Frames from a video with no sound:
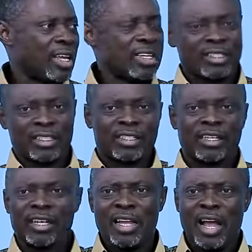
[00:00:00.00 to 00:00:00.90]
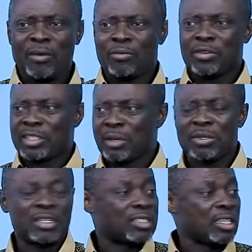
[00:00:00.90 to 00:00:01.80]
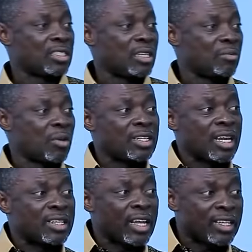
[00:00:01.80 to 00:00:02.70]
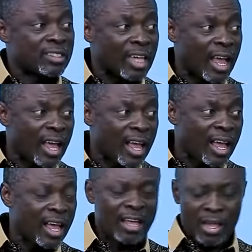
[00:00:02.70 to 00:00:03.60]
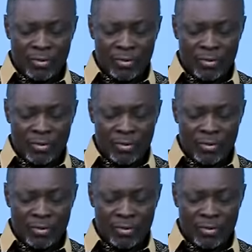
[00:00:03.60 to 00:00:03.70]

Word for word: Yet I want to mean say one day there is a